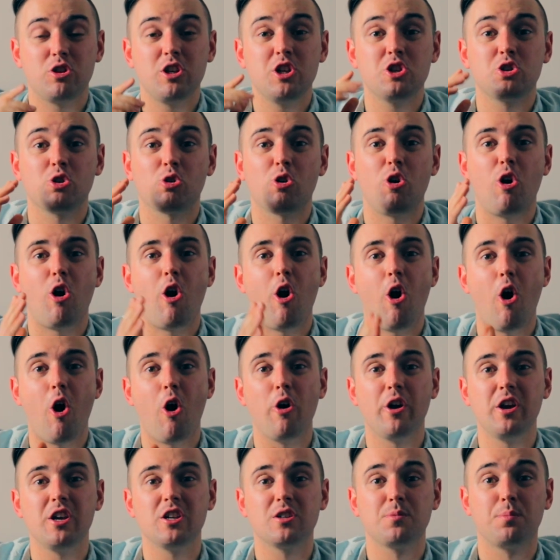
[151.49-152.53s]
These are
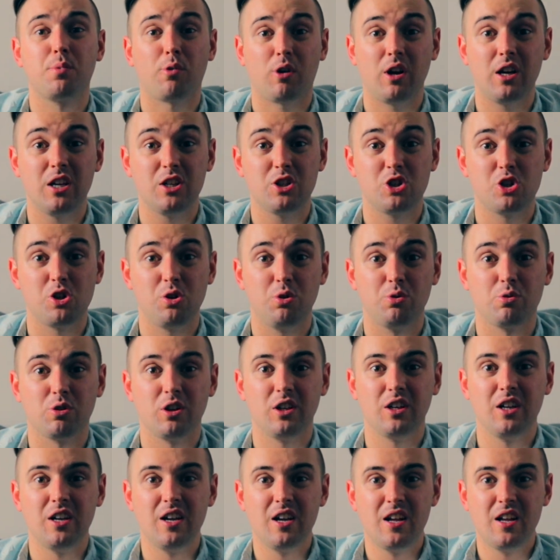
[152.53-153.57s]
all his brain
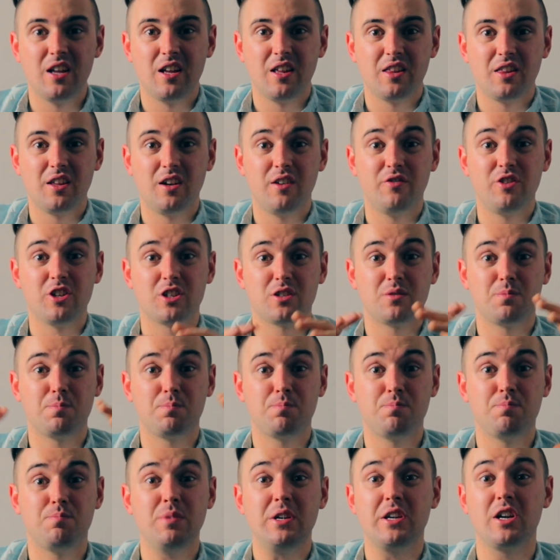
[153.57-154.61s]
children that have just
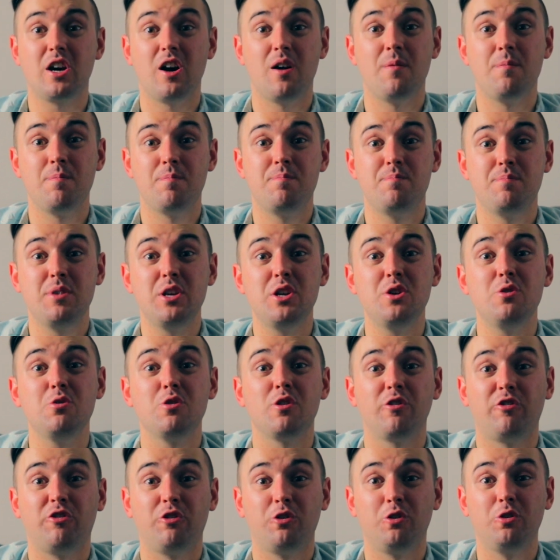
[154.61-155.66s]
become
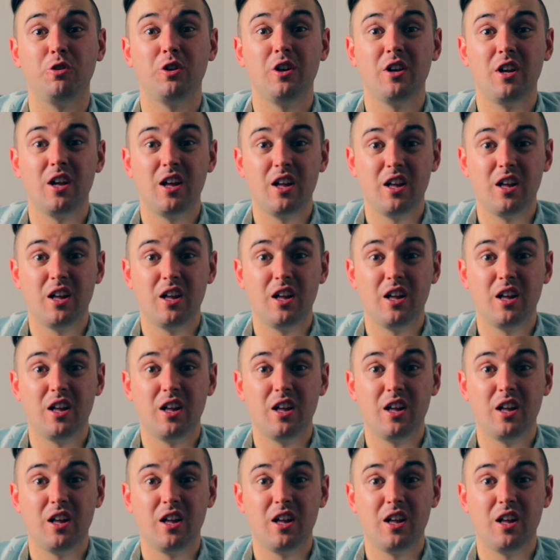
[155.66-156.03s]
beautiful,